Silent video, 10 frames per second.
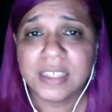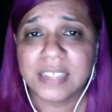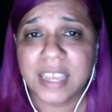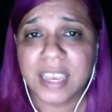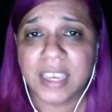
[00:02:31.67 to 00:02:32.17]

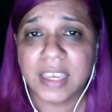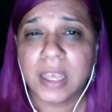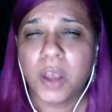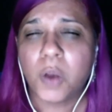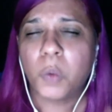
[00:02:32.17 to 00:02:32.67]
saying,
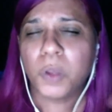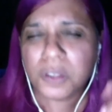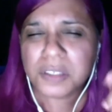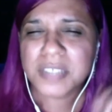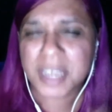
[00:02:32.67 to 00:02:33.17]
We'll
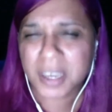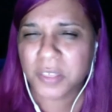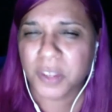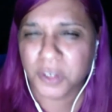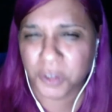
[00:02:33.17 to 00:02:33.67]
sic
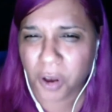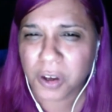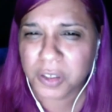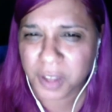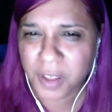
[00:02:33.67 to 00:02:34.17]
the
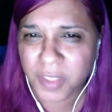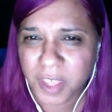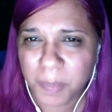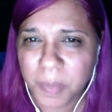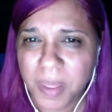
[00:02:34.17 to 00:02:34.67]
dogs on
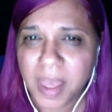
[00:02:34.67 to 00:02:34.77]
them